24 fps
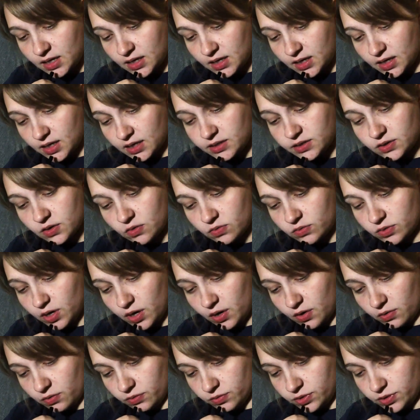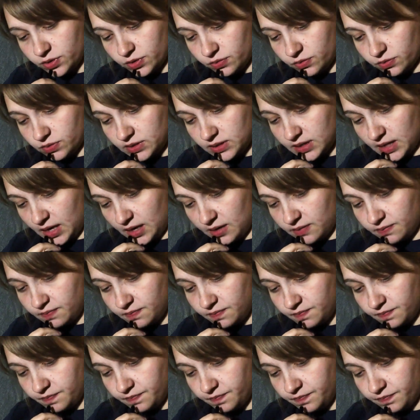"I don't know," Doon said.
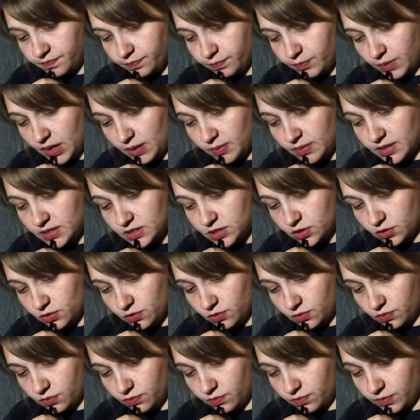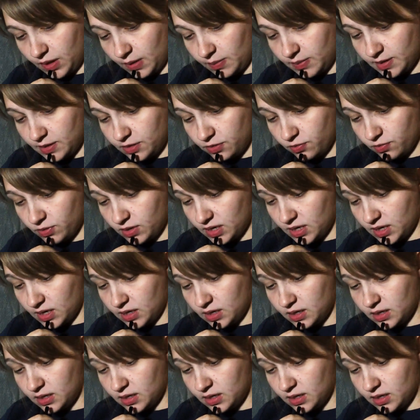"Maybe 2, maybe 3.